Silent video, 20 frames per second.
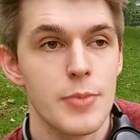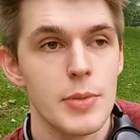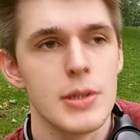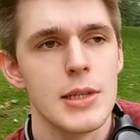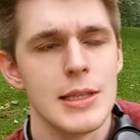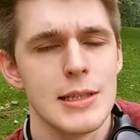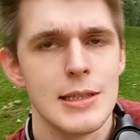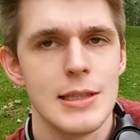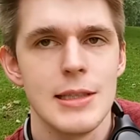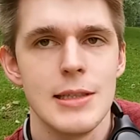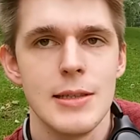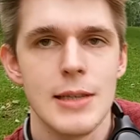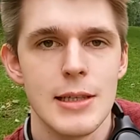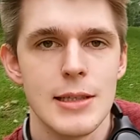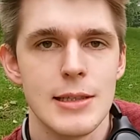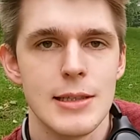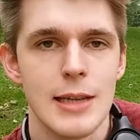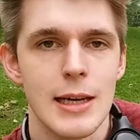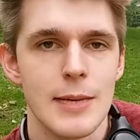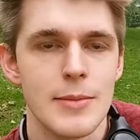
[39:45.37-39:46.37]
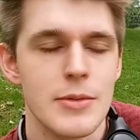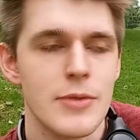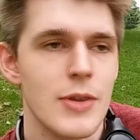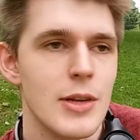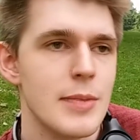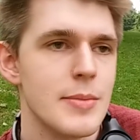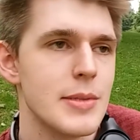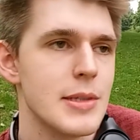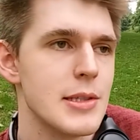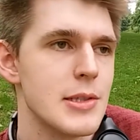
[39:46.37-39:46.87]
but indie game
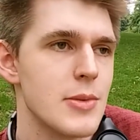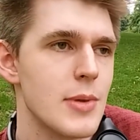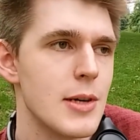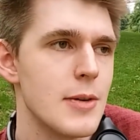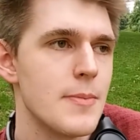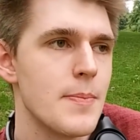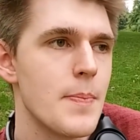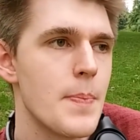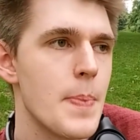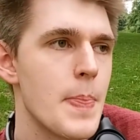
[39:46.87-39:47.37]
development as well.